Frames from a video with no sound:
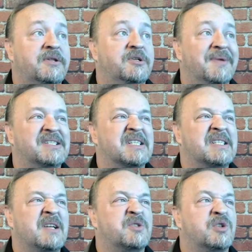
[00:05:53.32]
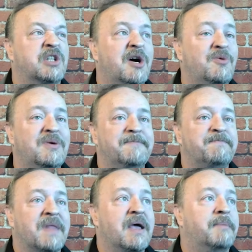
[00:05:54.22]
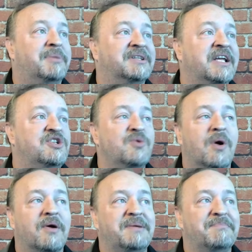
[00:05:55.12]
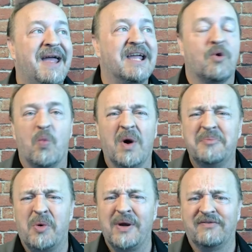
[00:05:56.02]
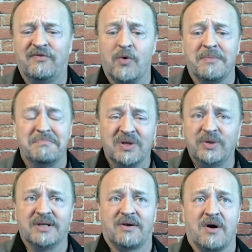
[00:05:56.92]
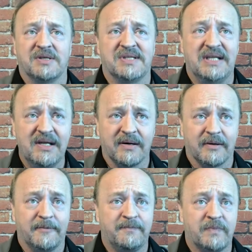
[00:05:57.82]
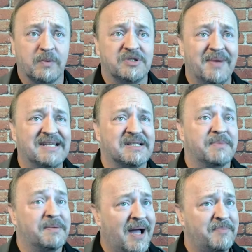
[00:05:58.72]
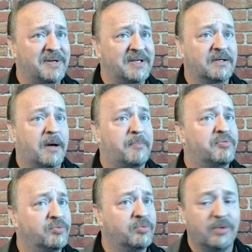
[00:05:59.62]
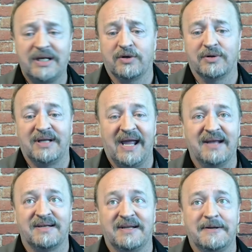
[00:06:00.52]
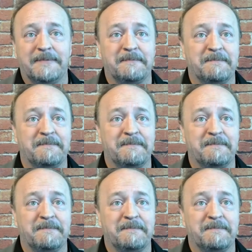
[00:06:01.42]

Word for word: Their domestic sales are low, but they do already make 1.4 million cars a year, which makes them, in my opinion, a pretty good candidate.